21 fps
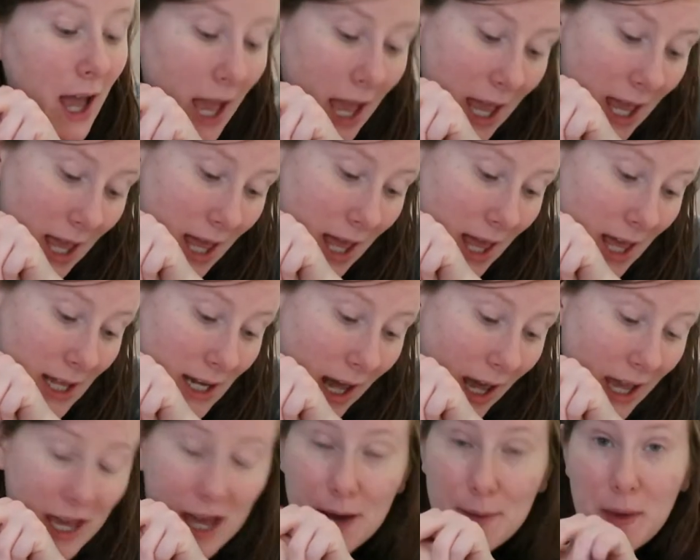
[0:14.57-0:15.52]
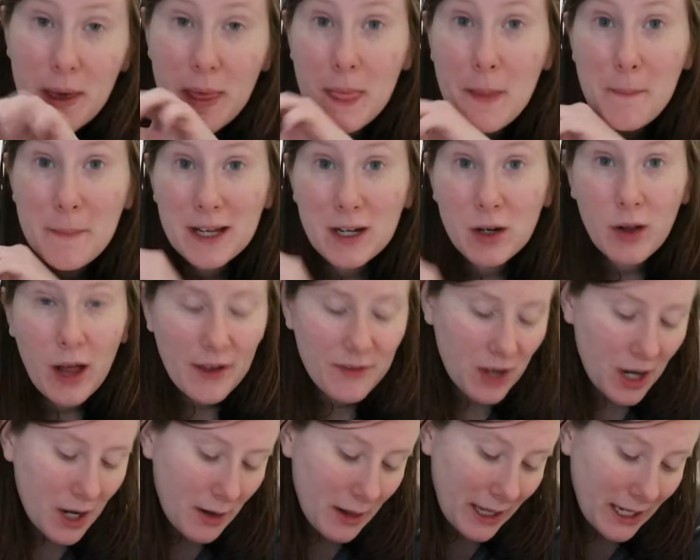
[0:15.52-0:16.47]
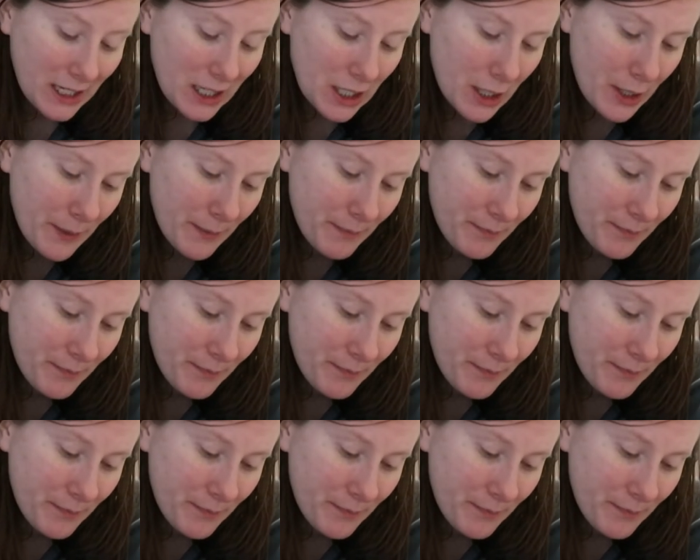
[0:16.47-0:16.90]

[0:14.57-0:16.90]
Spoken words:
And I am in the middle. I've got like